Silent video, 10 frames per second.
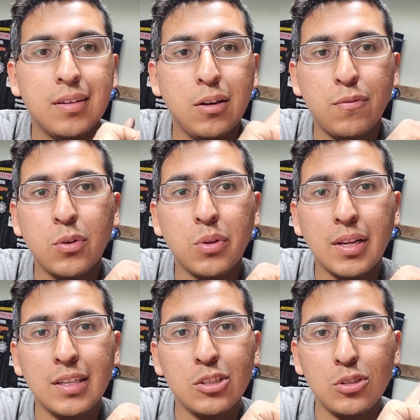a fuel
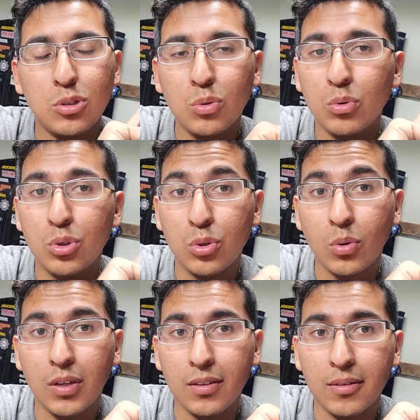line too
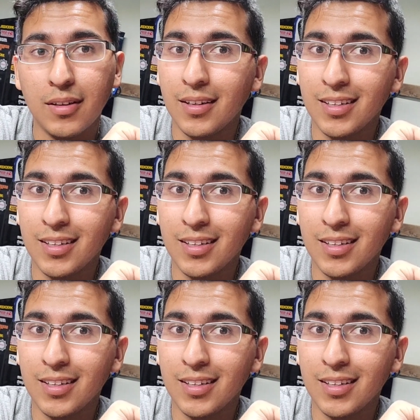short,